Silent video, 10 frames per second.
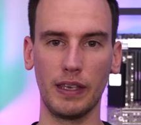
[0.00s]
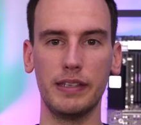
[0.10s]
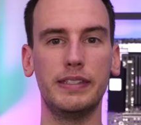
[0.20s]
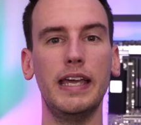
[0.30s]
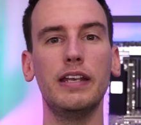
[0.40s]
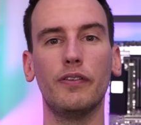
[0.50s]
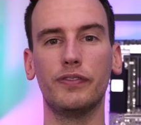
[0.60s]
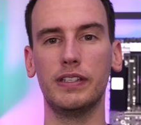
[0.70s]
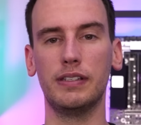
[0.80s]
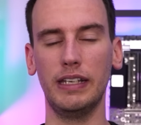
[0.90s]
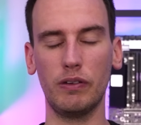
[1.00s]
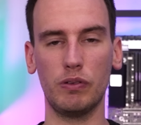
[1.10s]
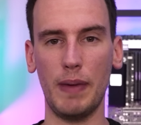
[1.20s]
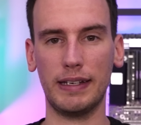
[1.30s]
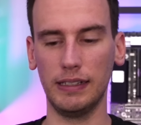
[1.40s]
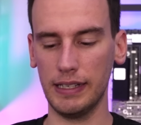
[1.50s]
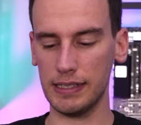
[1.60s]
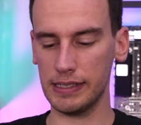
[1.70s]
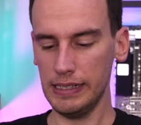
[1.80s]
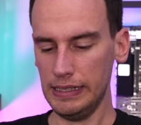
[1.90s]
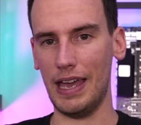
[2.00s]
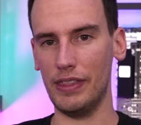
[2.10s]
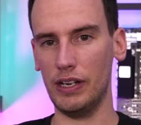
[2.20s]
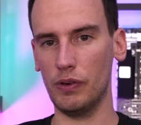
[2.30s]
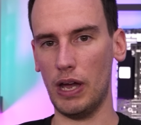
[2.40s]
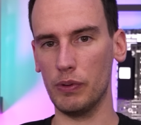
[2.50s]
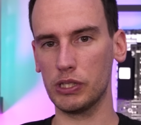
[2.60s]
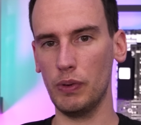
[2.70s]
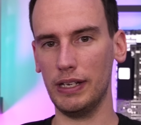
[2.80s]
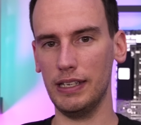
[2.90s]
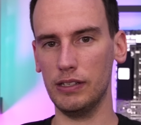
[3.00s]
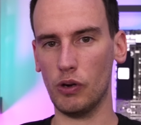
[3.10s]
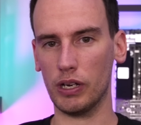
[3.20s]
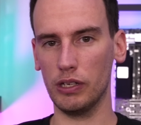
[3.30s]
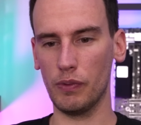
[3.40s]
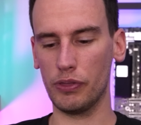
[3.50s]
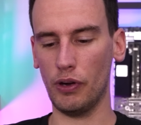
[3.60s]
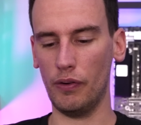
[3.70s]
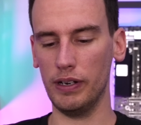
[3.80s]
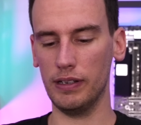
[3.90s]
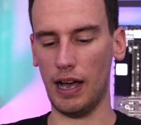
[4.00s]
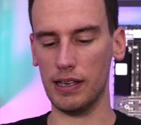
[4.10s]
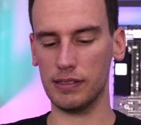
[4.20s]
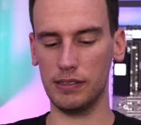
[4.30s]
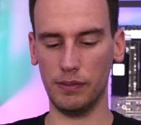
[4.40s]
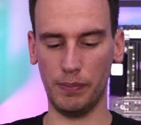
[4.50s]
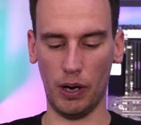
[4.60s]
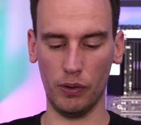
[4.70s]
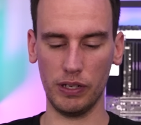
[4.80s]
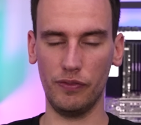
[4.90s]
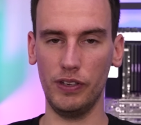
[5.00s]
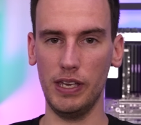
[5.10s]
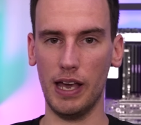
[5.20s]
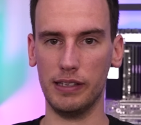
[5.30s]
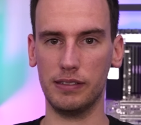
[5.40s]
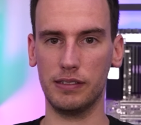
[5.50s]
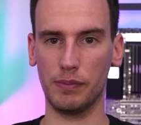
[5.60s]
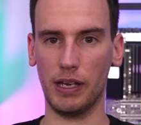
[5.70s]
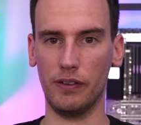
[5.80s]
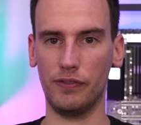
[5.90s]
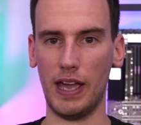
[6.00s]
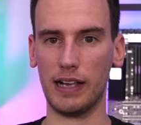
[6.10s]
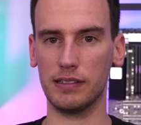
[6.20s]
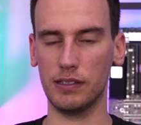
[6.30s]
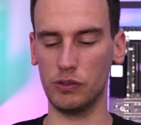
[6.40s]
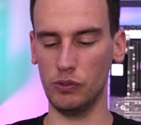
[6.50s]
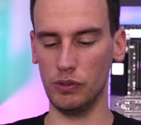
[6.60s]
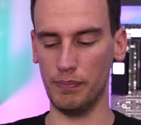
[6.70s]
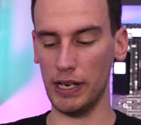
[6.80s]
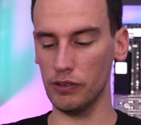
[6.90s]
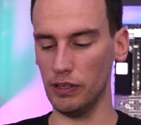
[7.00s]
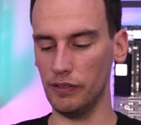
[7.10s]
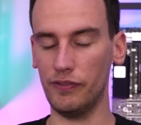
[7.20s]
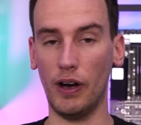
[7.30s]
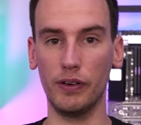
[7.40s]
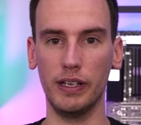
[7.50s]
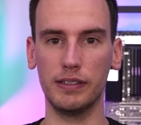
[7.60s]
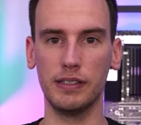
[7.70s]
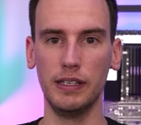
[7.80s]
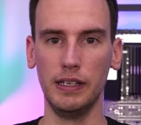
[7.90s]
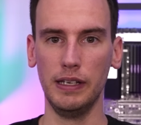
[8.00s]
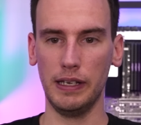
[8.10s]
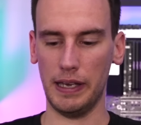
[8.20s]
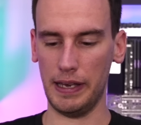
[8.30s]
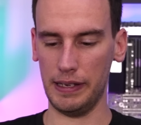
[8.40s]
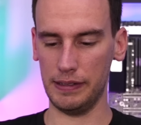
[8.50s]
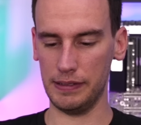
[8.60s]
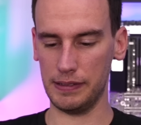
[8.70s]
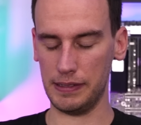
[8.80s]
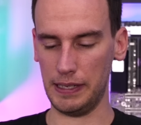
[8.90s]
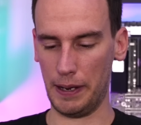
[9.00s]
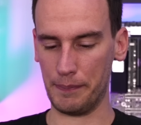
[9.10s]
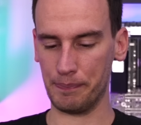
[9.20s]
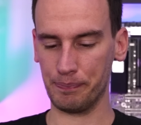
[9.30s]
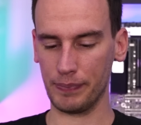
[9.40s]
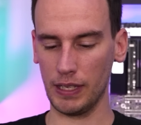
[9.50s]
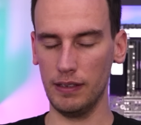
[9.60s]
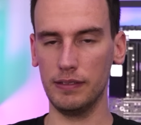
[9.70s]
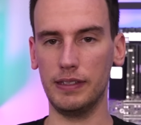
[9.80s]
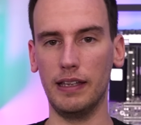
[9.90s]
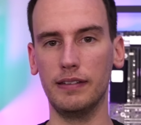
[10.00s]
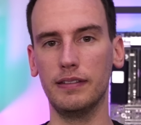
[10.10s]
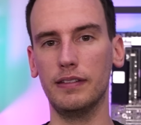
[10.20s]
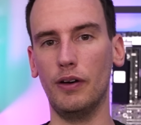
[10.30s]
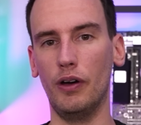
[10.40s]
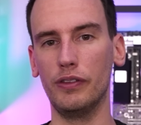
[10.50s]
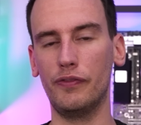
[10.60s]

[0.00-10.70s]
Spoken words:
state of this liquid metal is. And then I was quickly talking with Tori, asked about if he has some kind of access to a manual, found it, and yeah. Then on the